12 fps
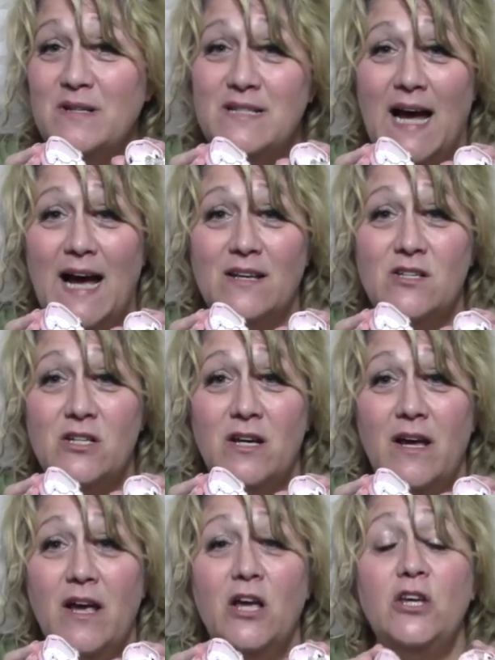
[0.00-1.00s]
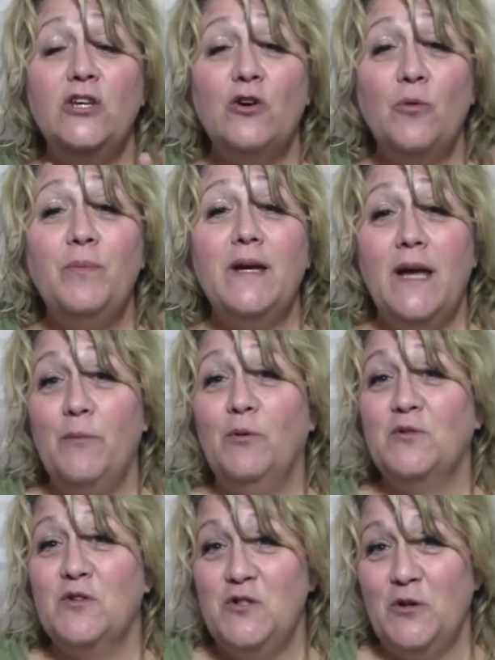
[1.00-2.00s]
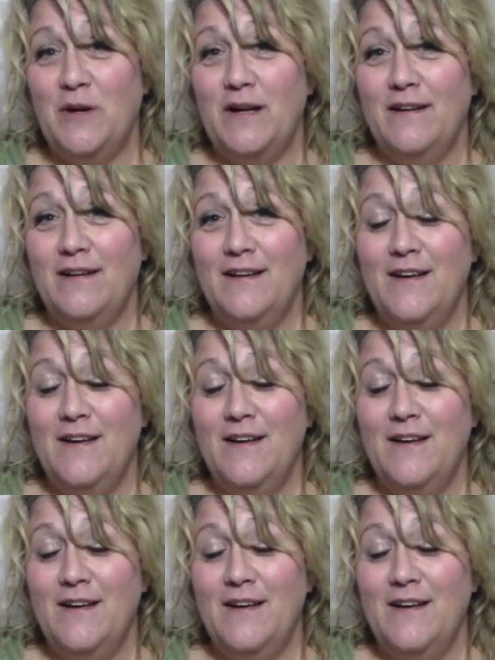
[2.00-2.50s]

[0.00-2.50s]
attach, you'll be able to do it.